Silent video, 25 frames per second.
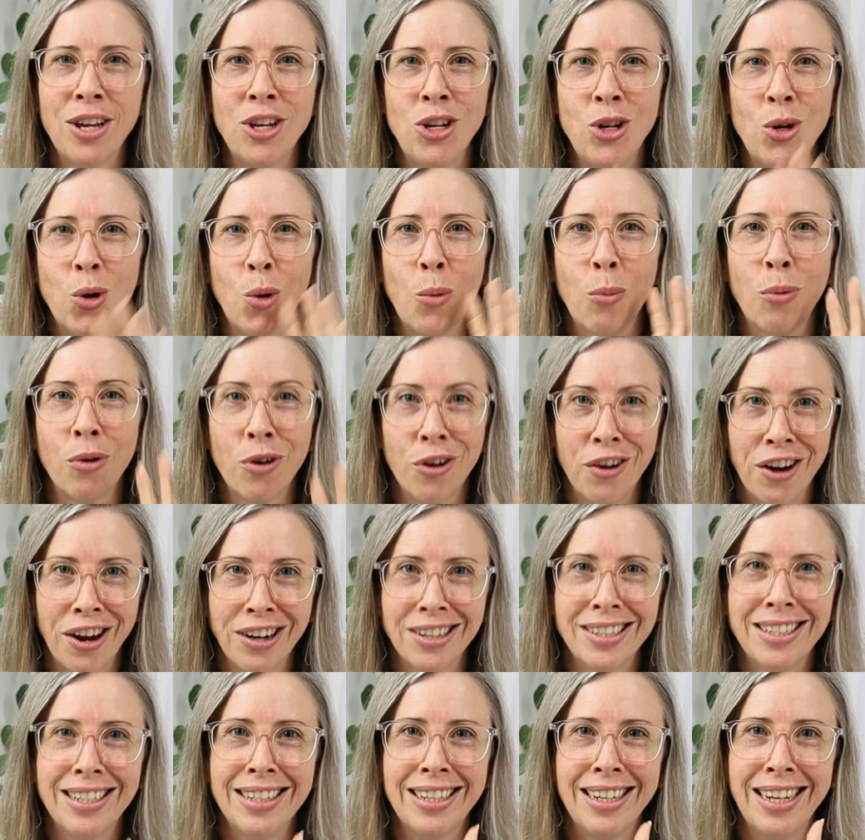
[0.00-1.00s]
your
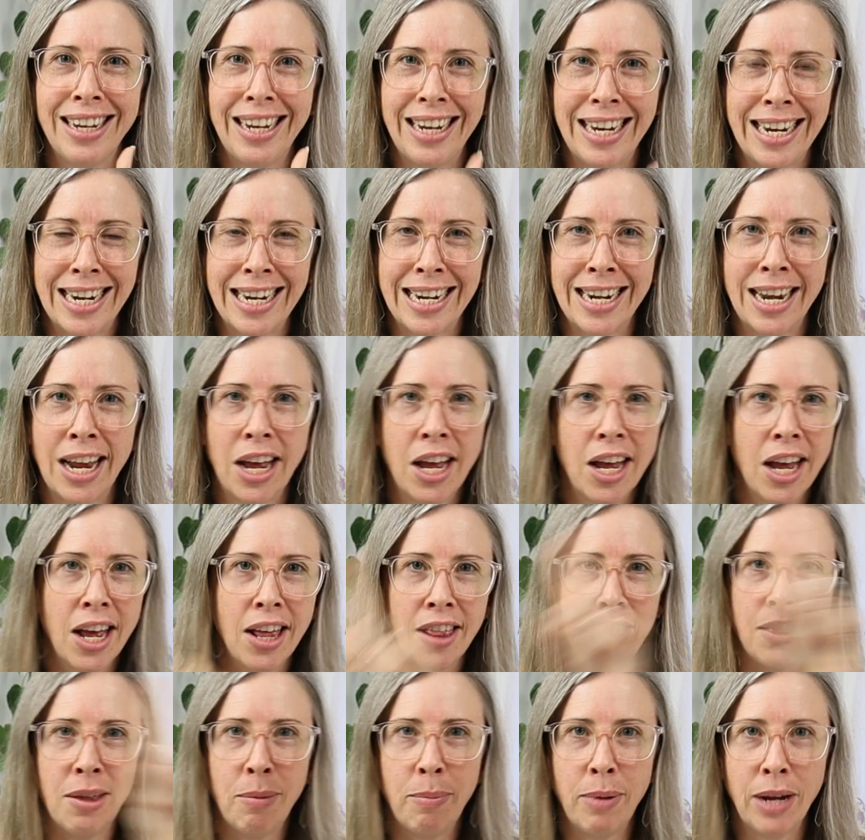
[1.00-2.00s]
product in
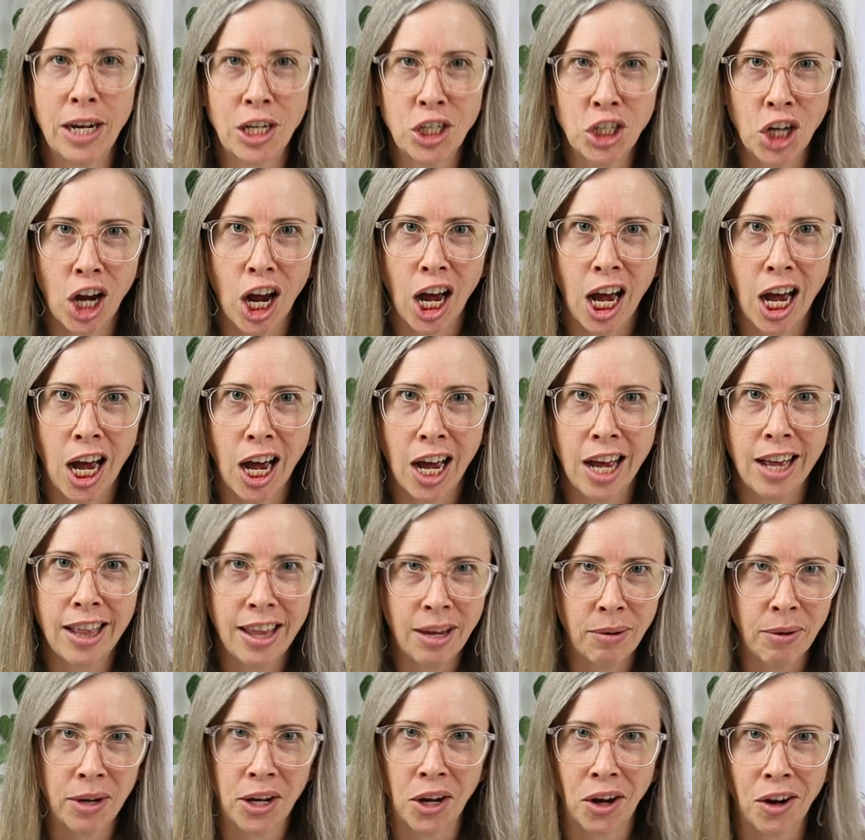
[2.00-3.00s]
the picture. There
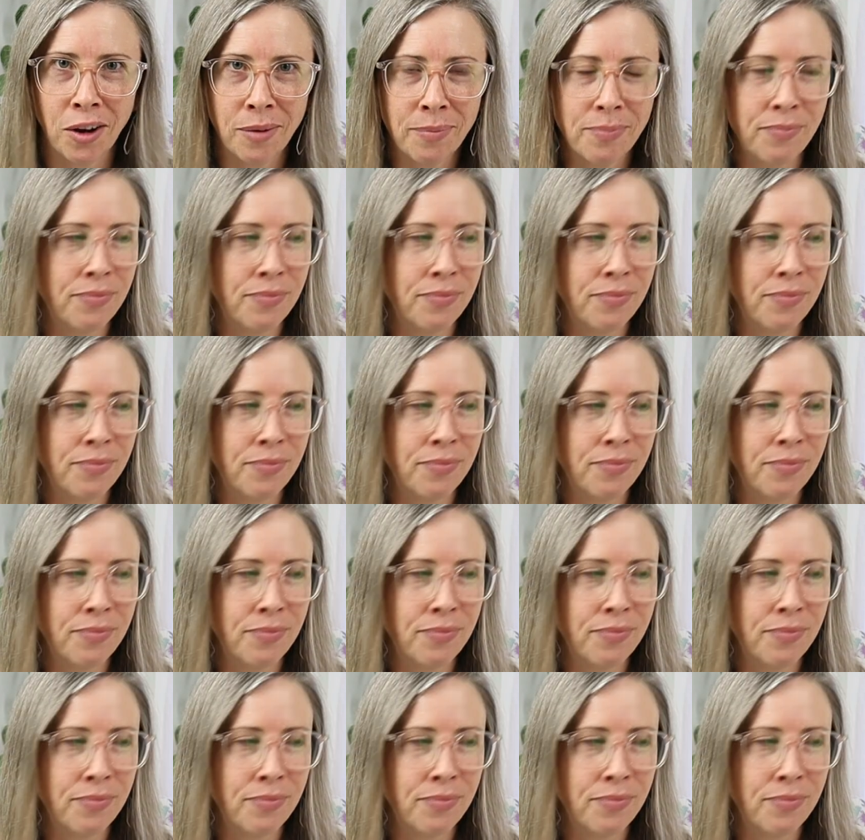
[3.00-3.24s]
we go.